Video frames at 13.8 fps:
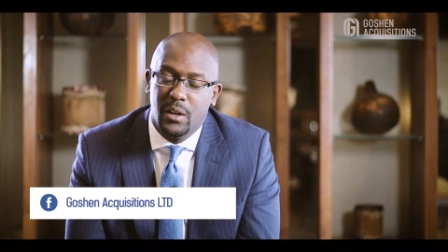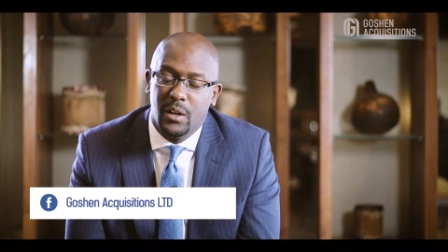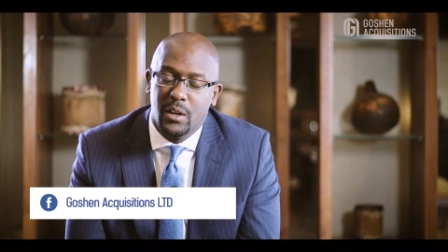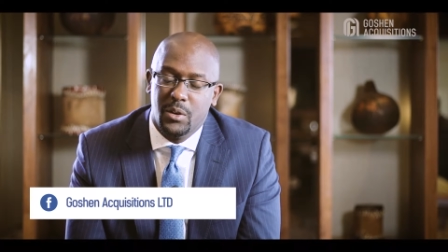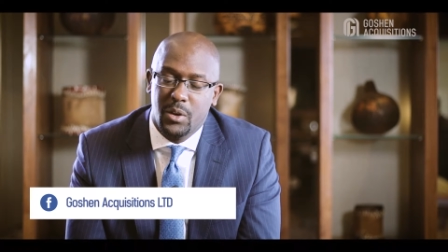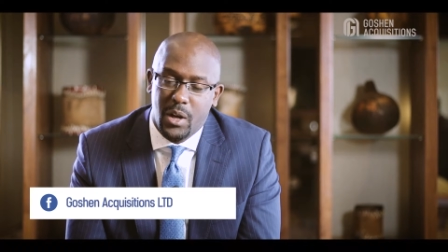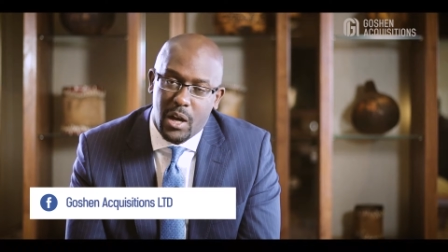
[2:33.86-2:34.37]

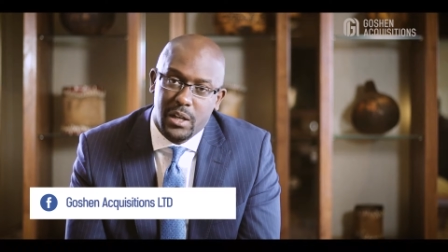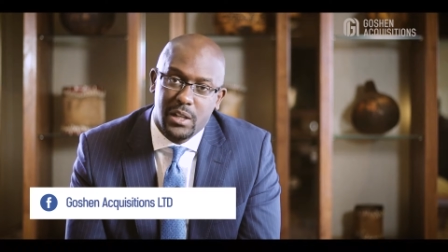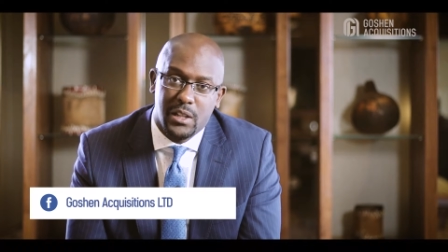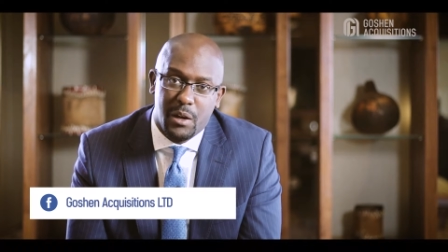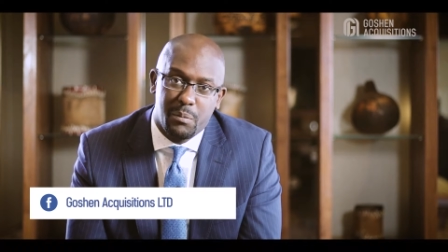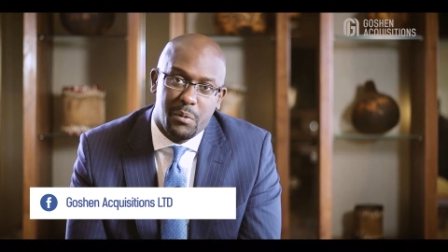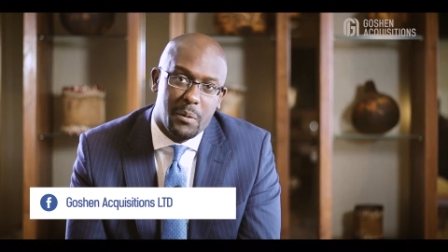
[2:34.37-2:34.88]
regarding
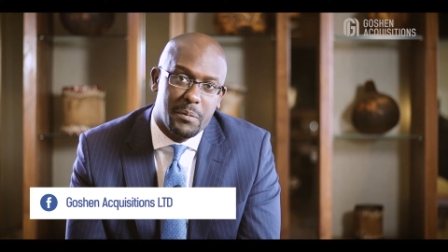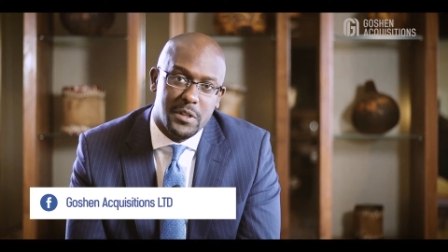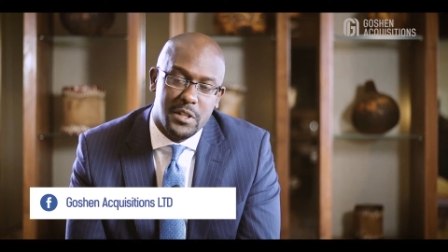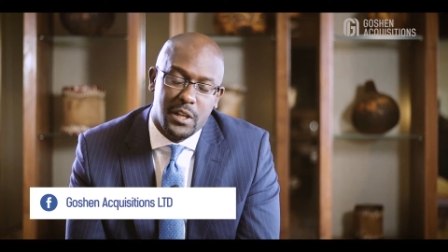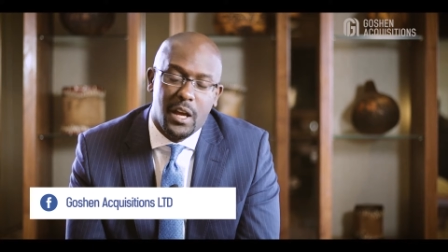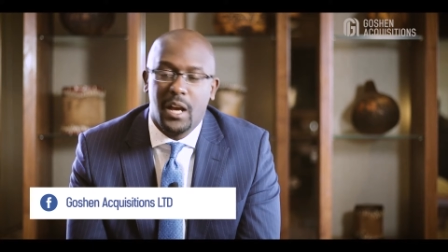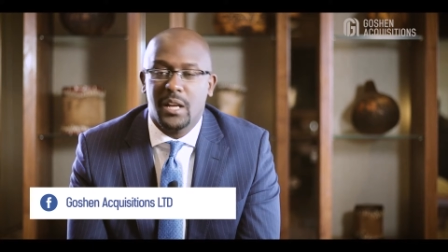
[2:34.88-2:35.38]
that
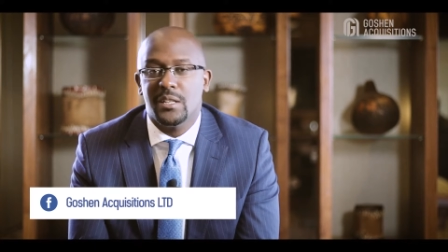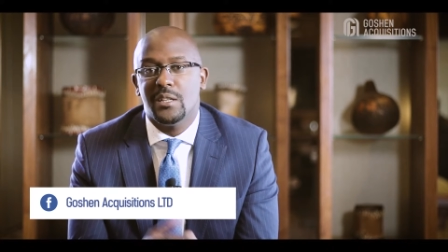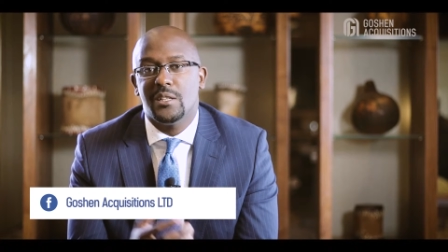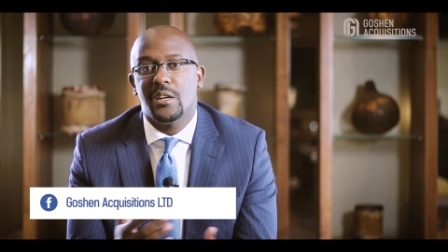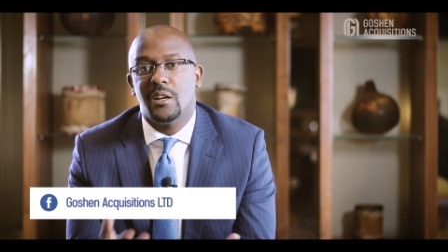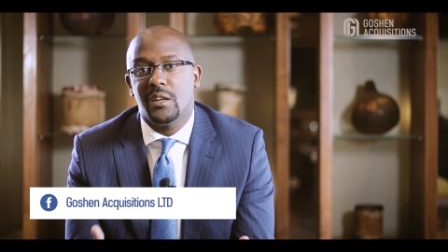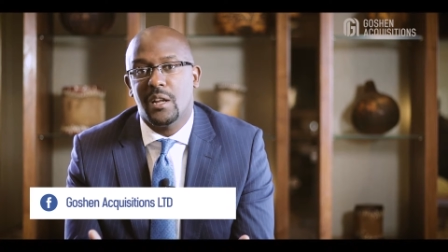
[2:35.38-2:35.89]
property. As it
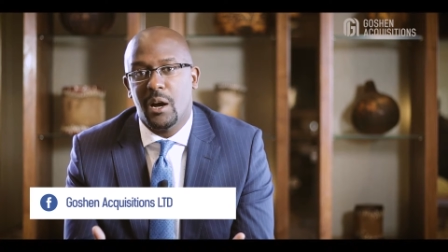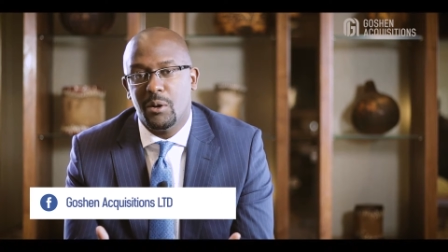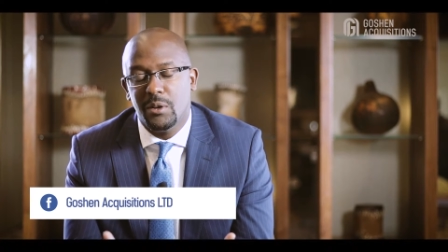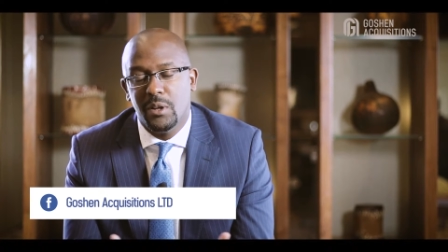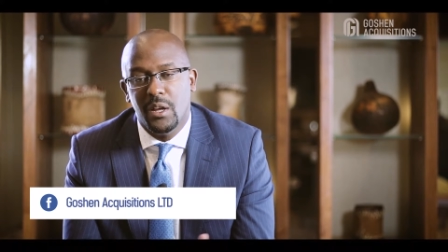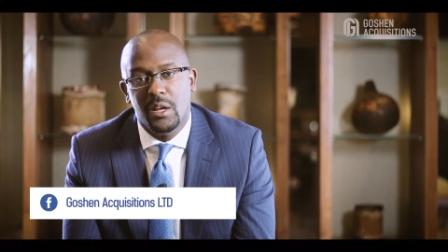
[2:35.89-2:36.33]
turned out,